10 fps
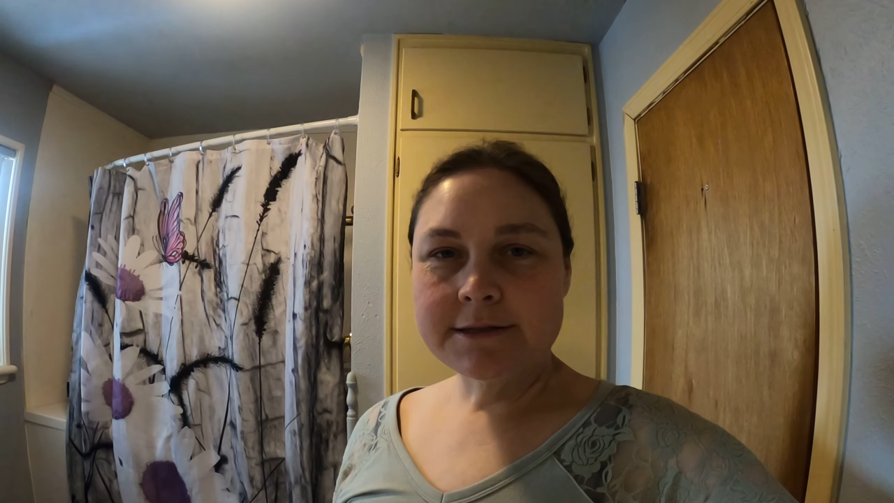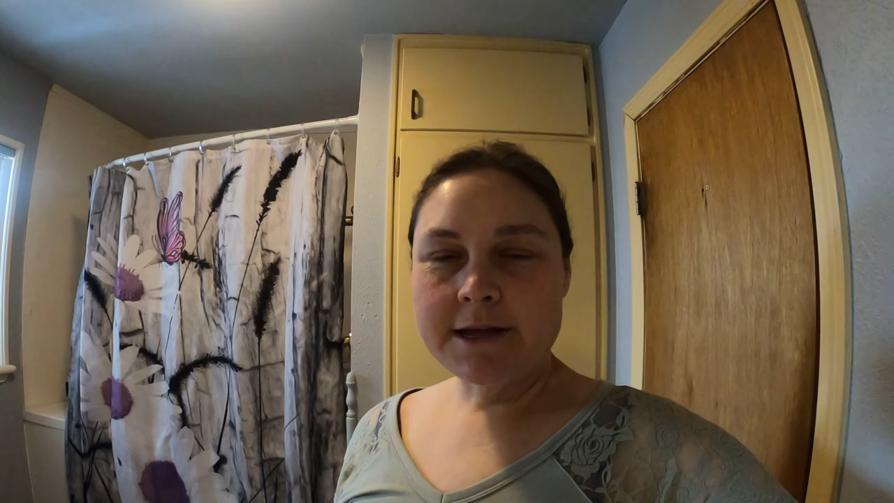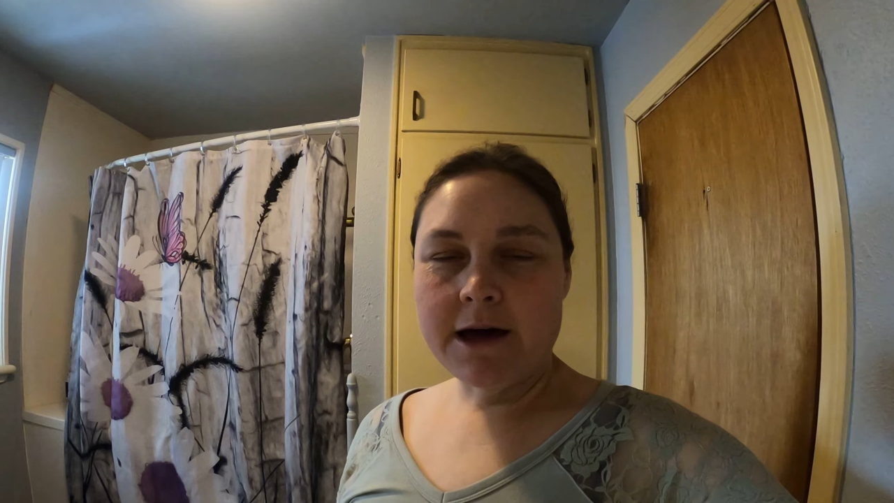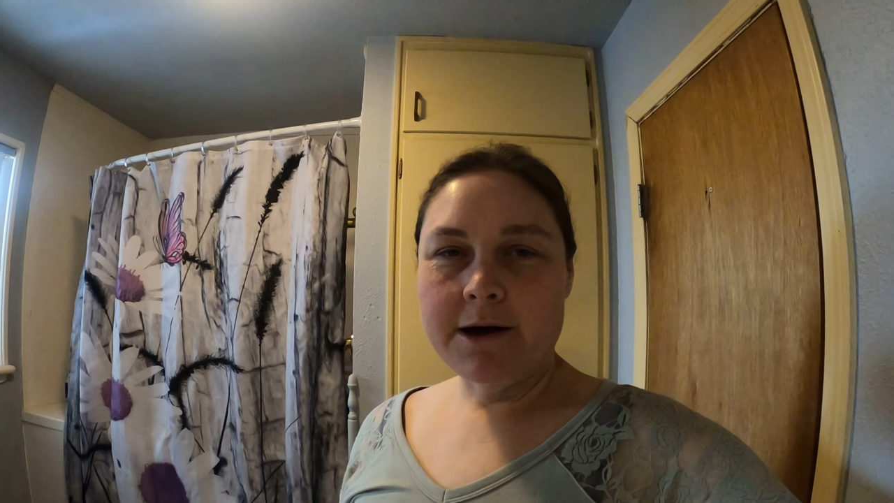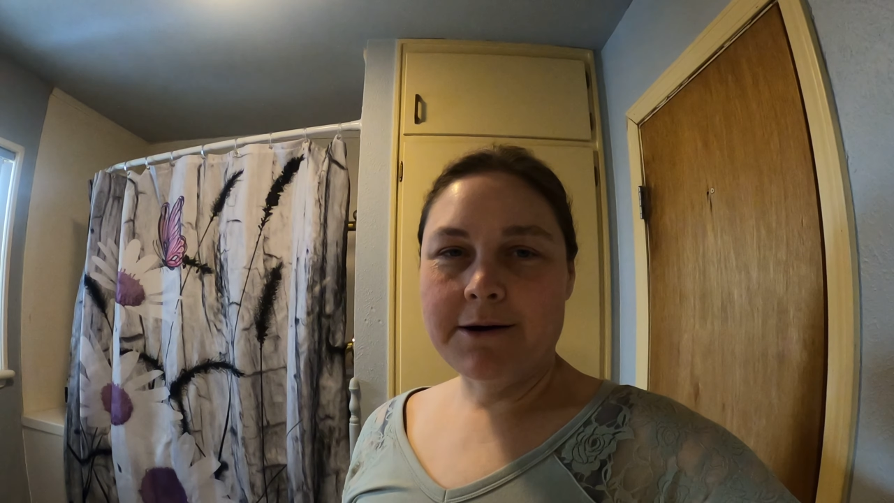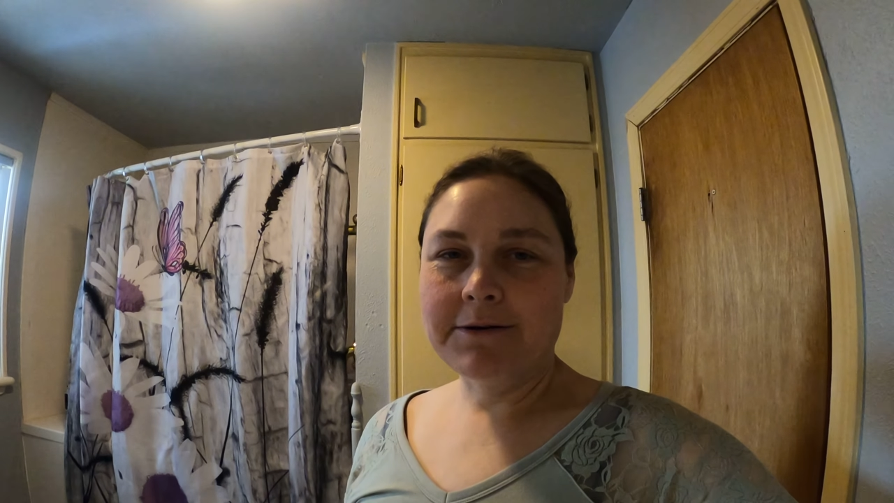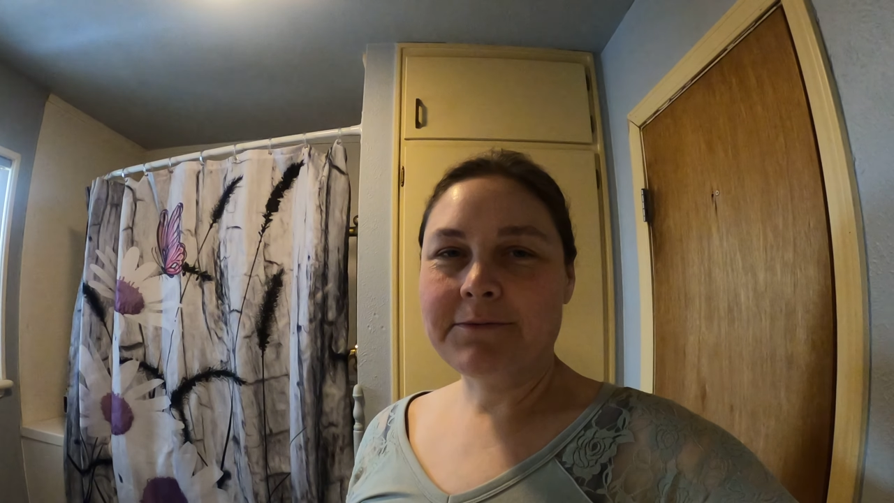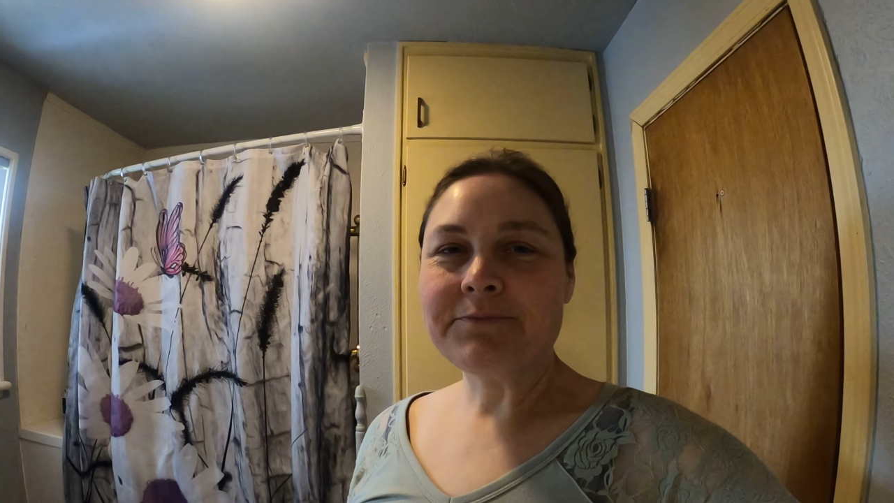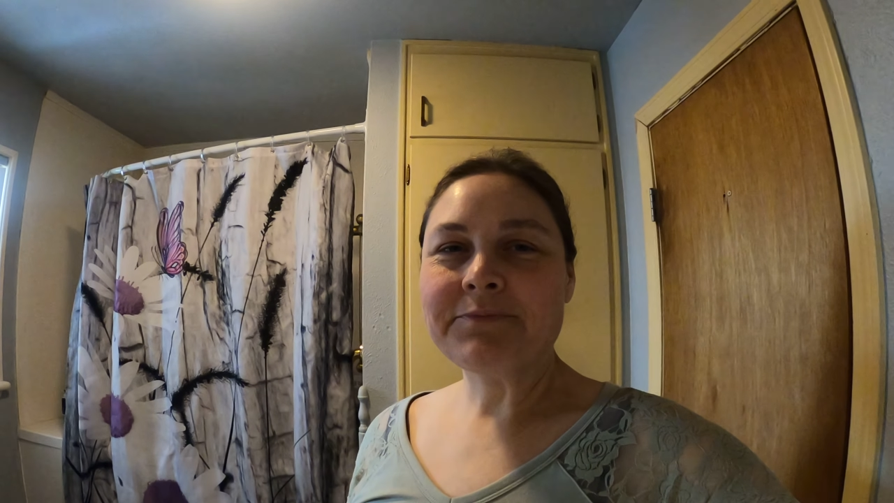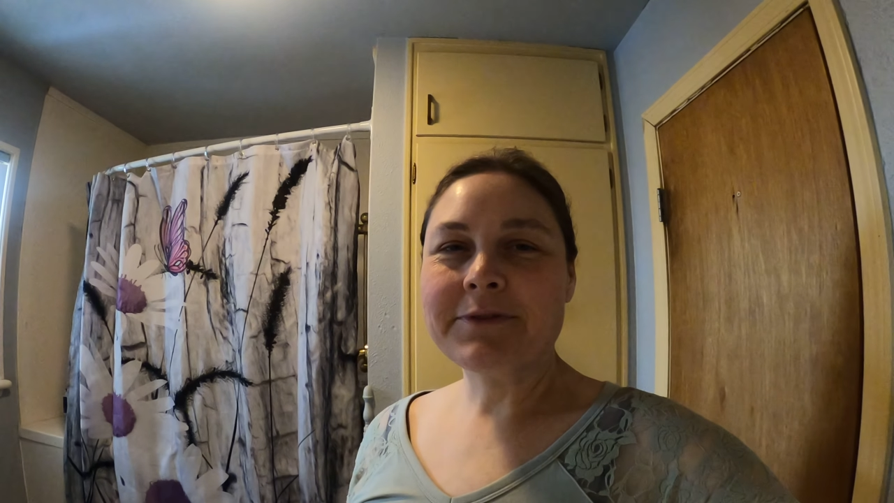
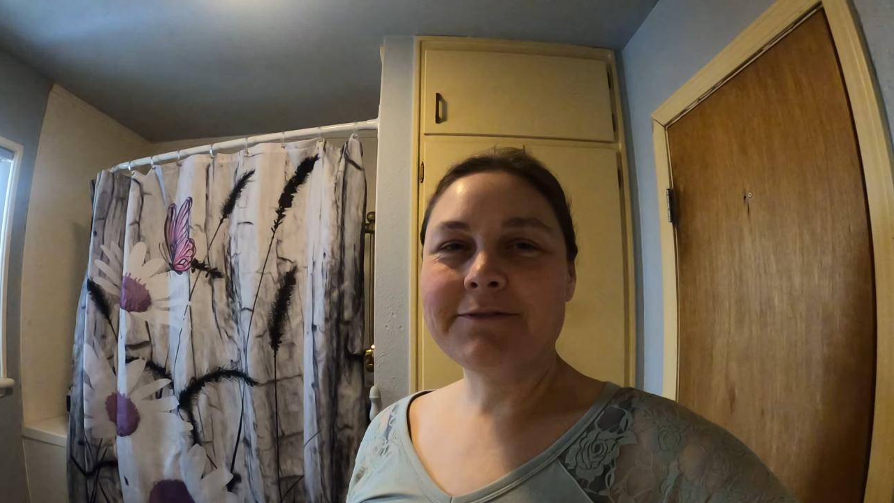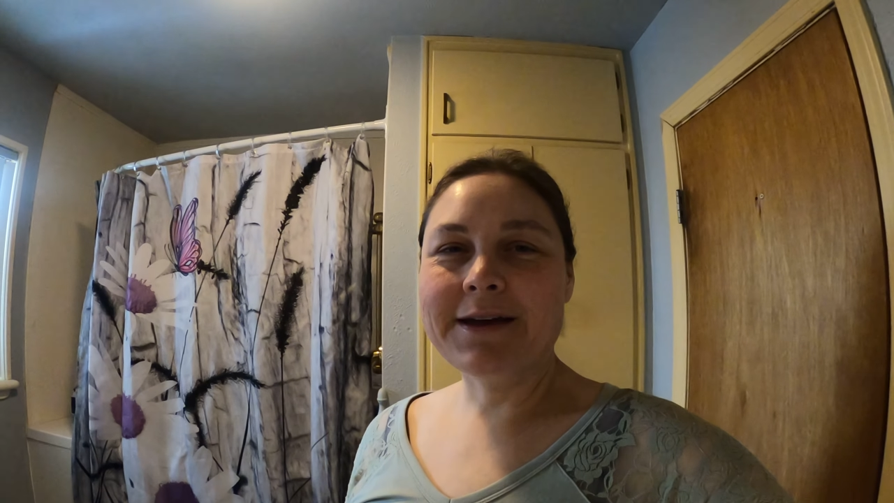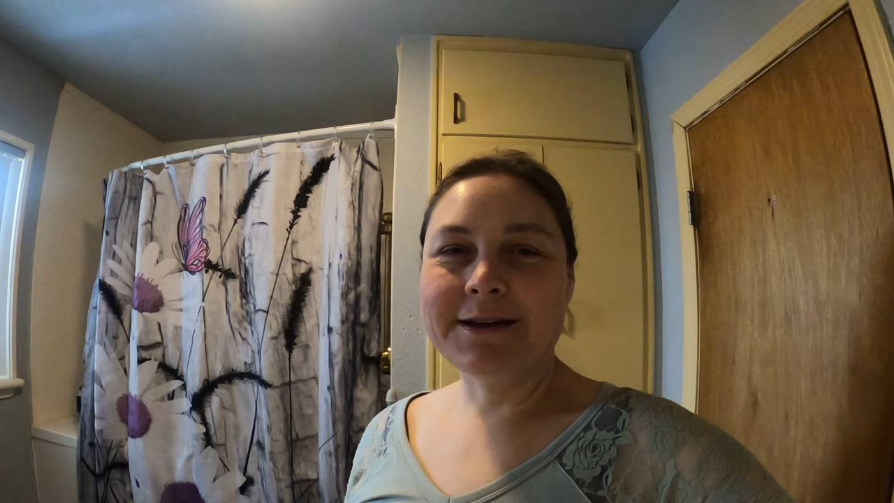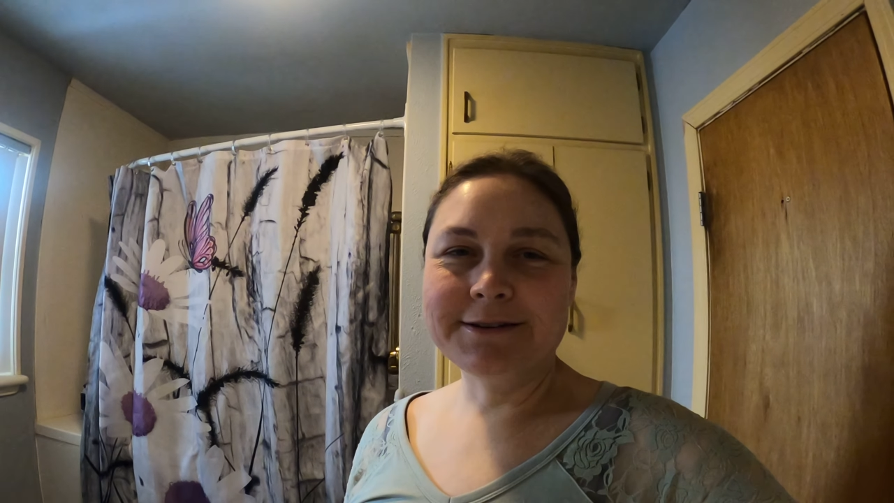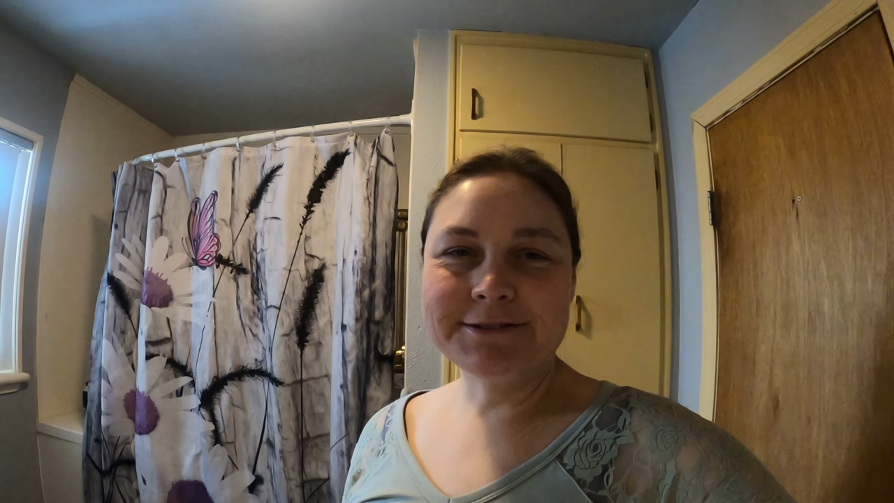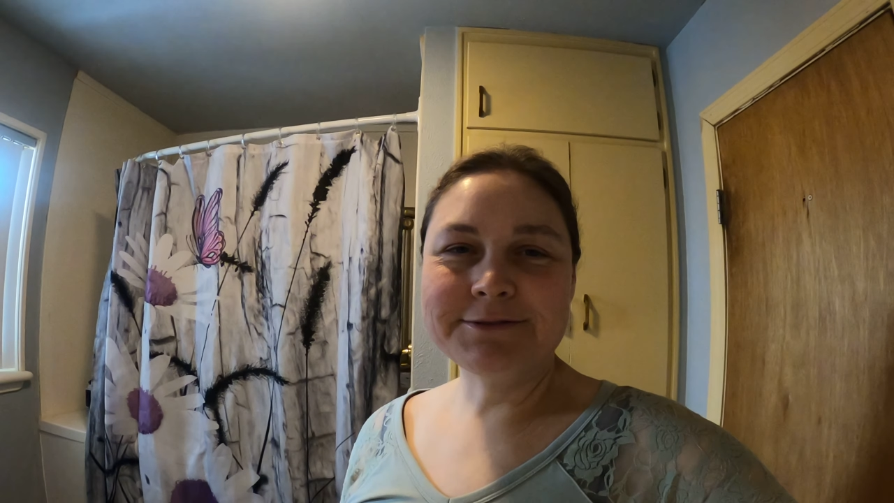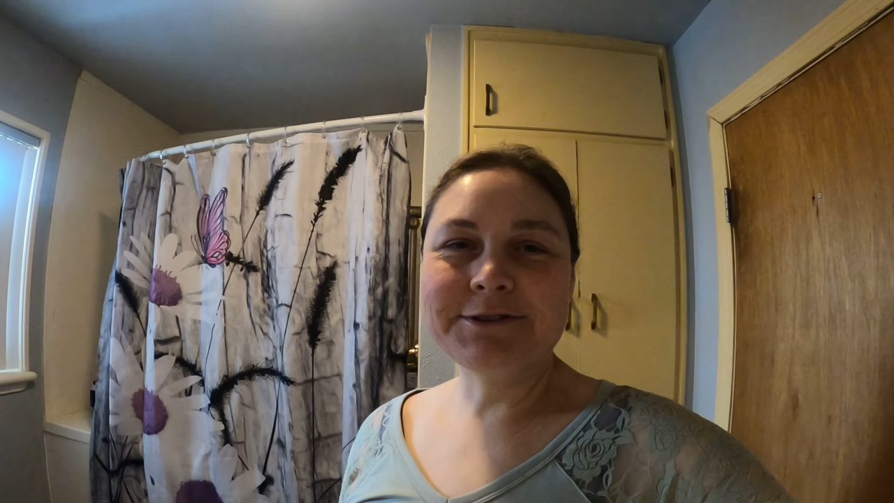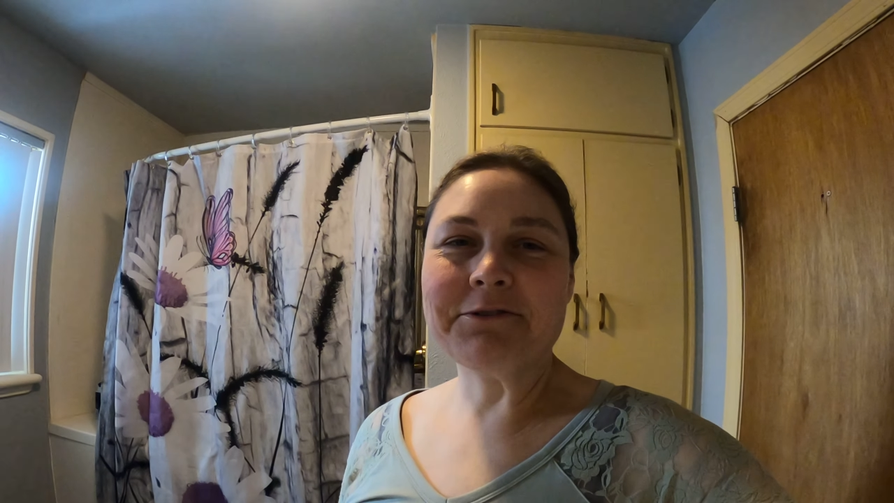So the van is